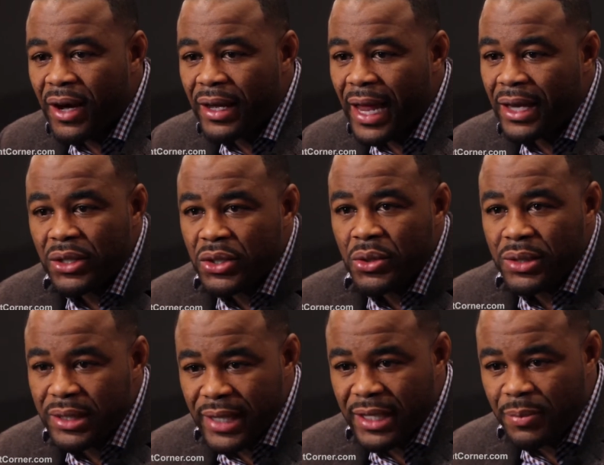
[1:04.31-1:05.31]
fun. I didn't
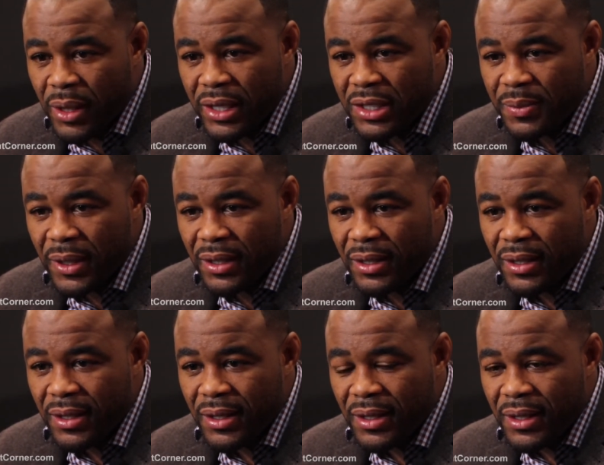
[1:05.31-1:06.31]
choose this as punishment.
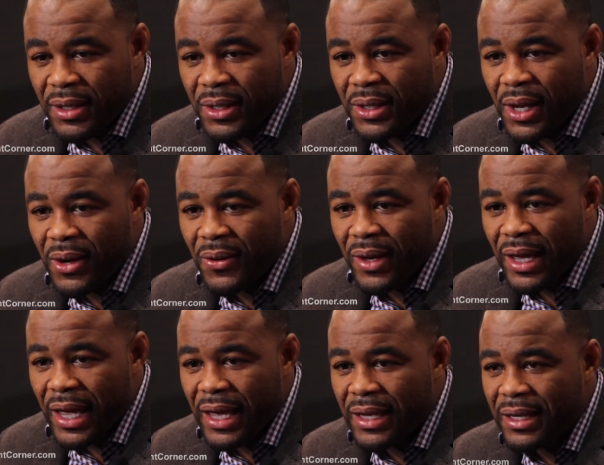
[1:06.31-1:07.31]
You
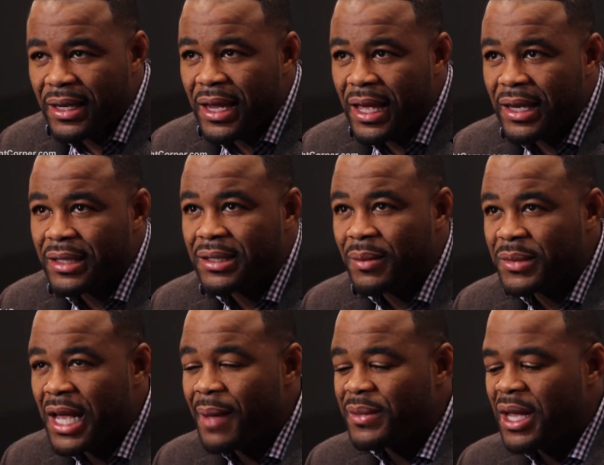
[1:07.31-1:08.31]
know, and
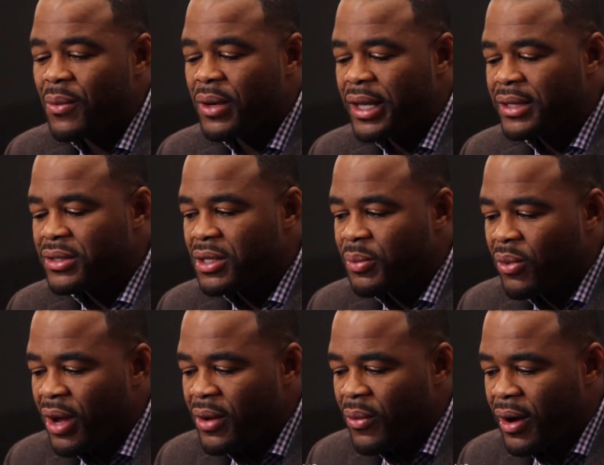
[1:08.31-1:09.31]
sometimes I would get to
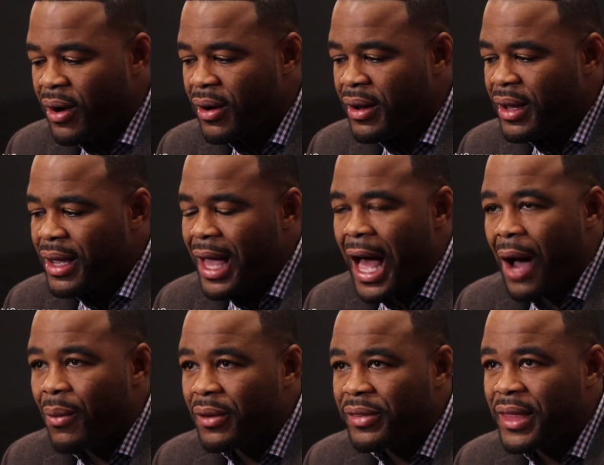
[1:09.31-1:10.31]
the point where
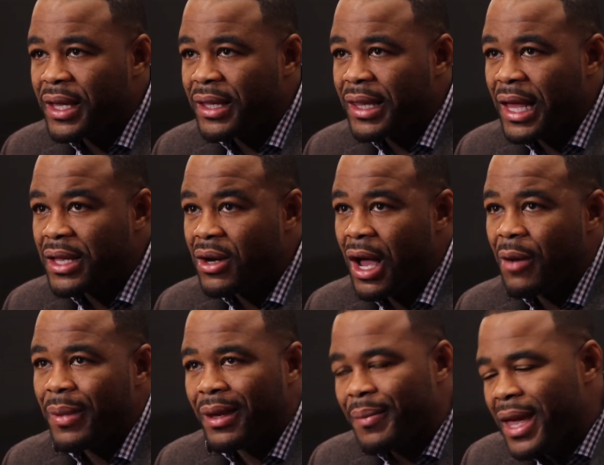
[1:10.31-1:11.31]
I would think, like, you know,
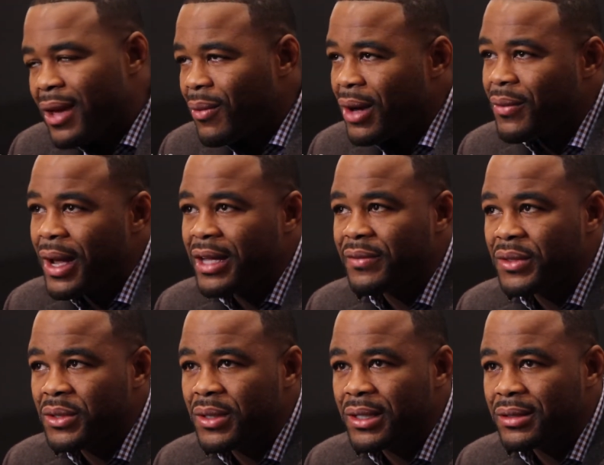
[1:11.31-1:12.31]
I'd be like, man, why do I
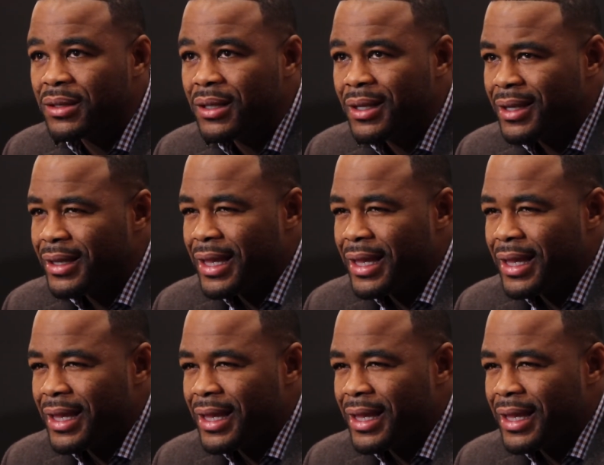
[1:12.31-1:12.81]
even do this?